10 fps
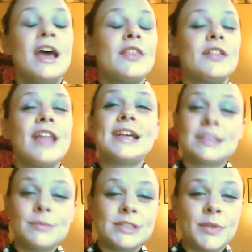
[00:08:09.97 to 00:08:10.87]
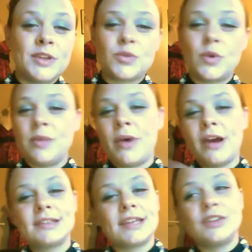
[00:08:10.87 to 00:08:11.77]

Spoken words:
The last time I spent 20 bucks,